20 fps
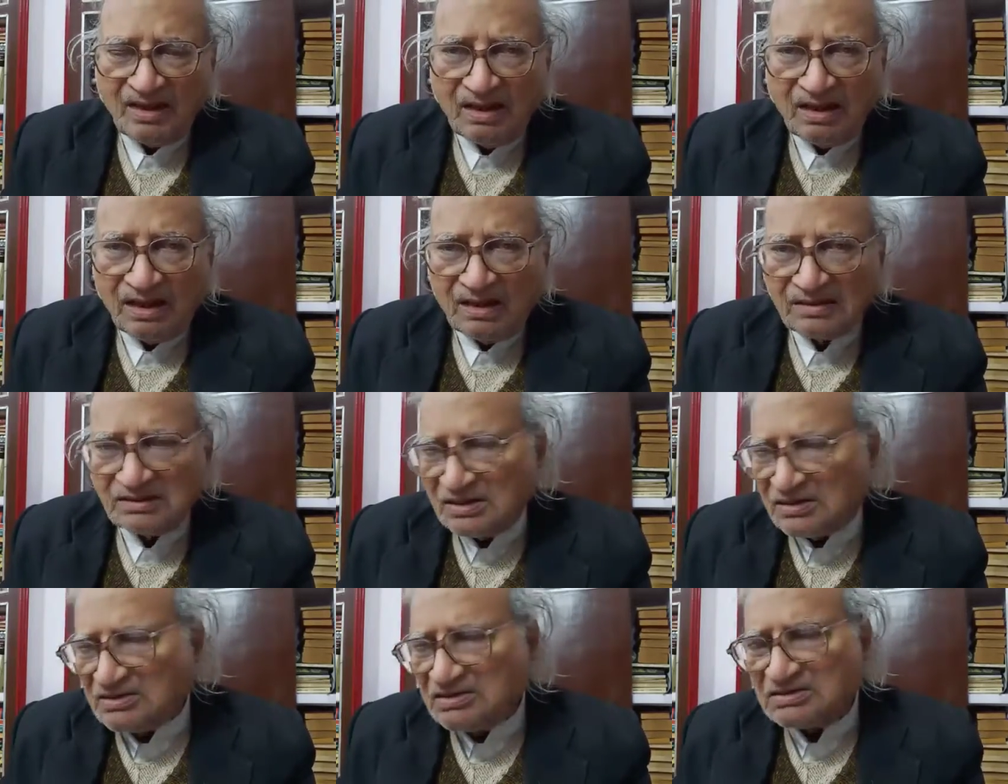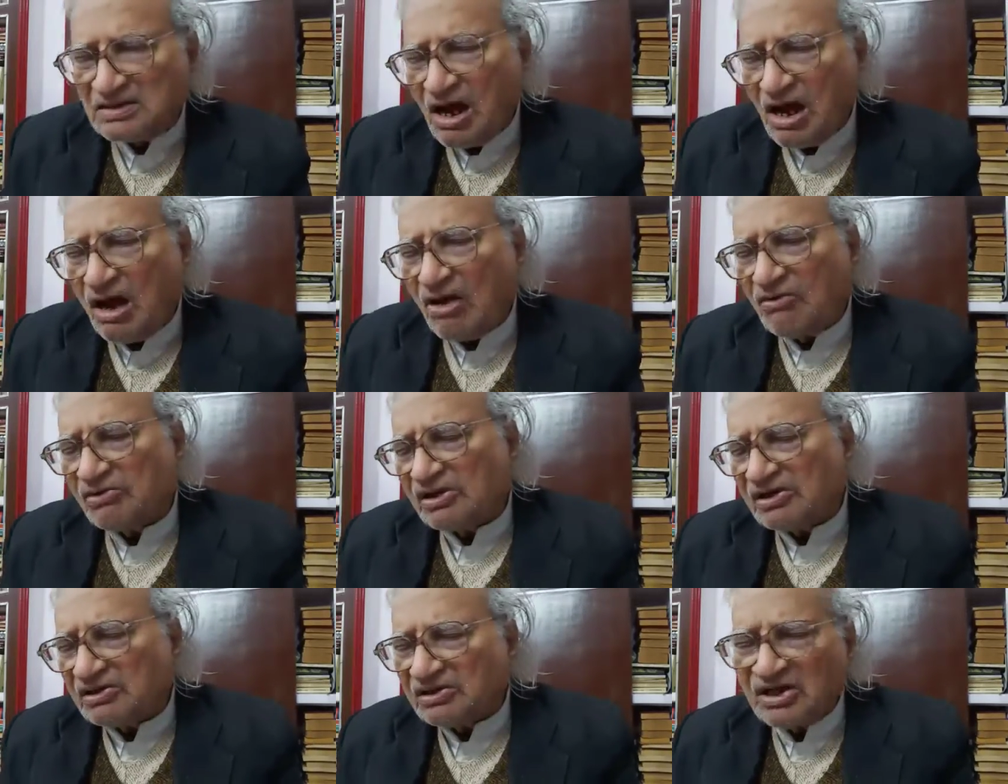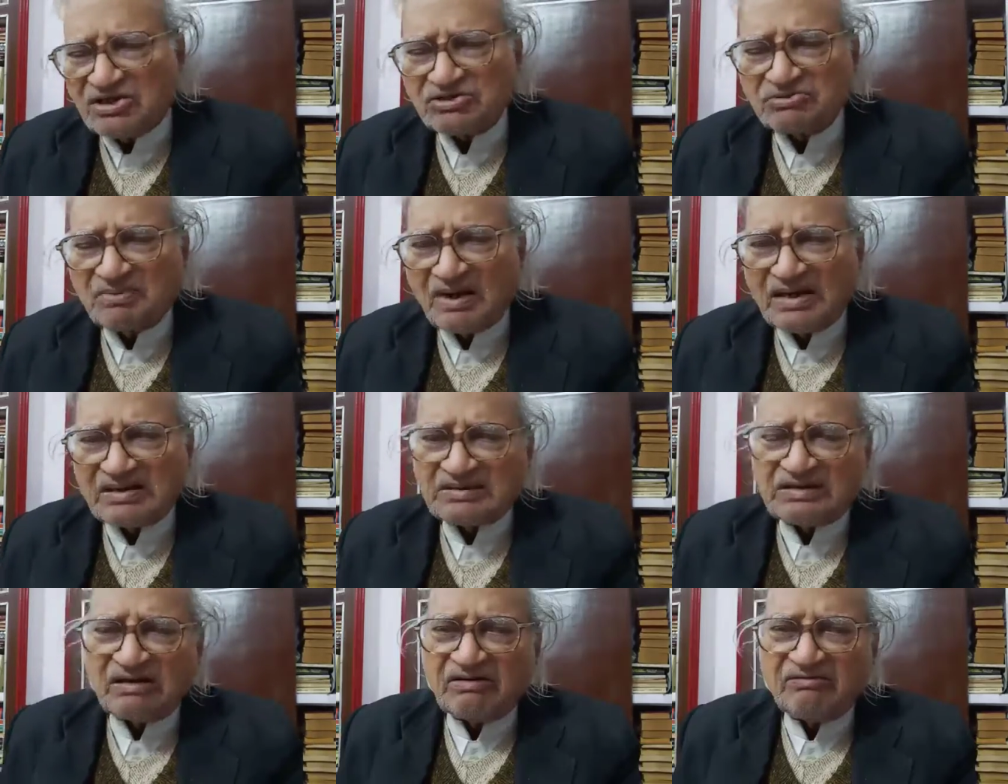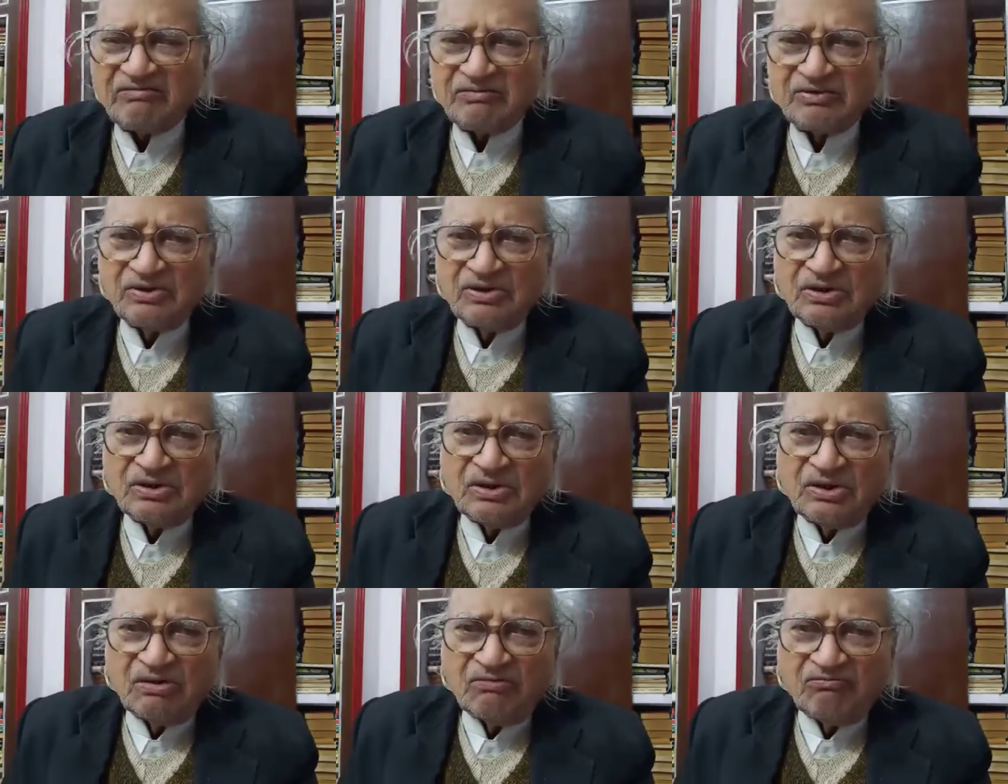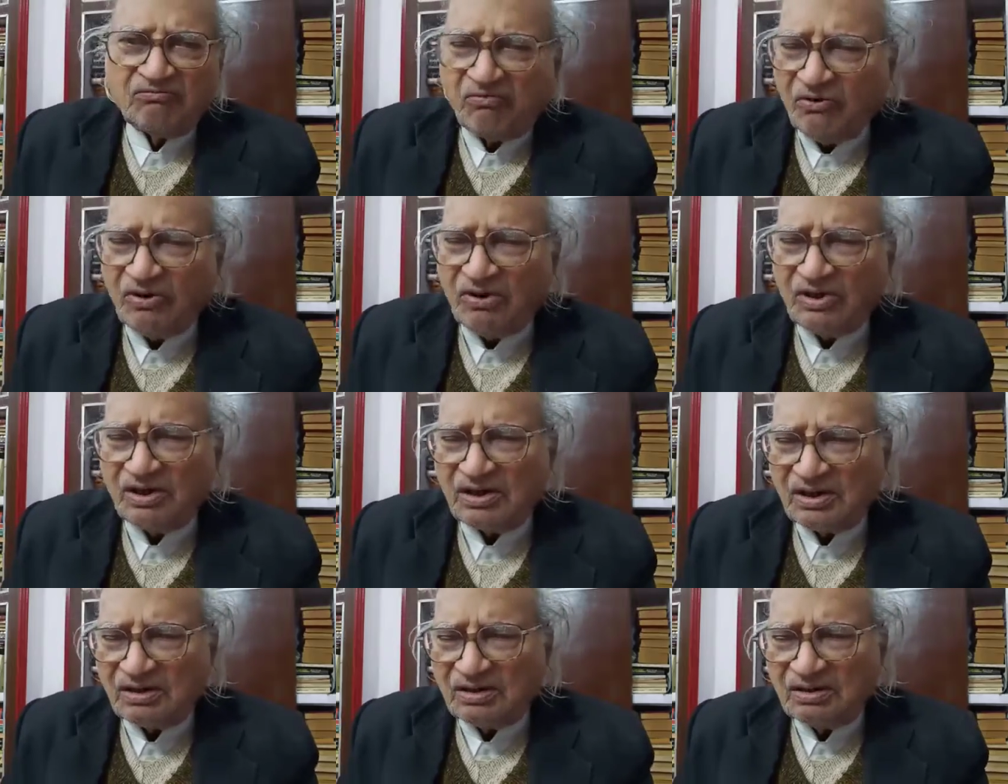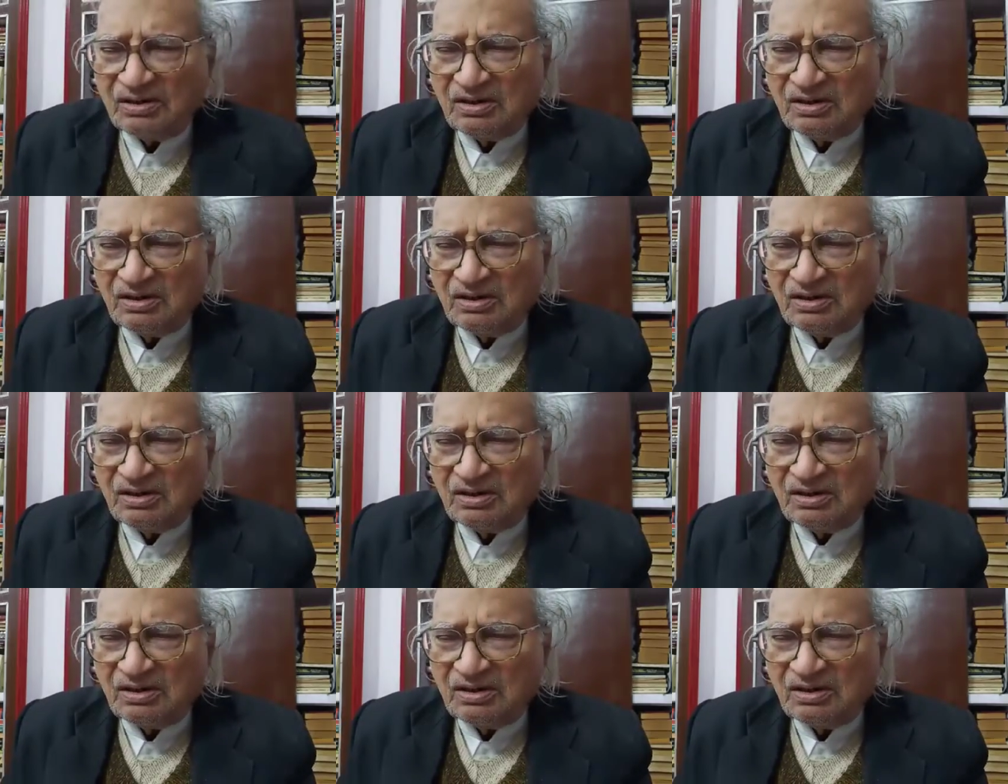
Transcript: And this is how I engaged myself fully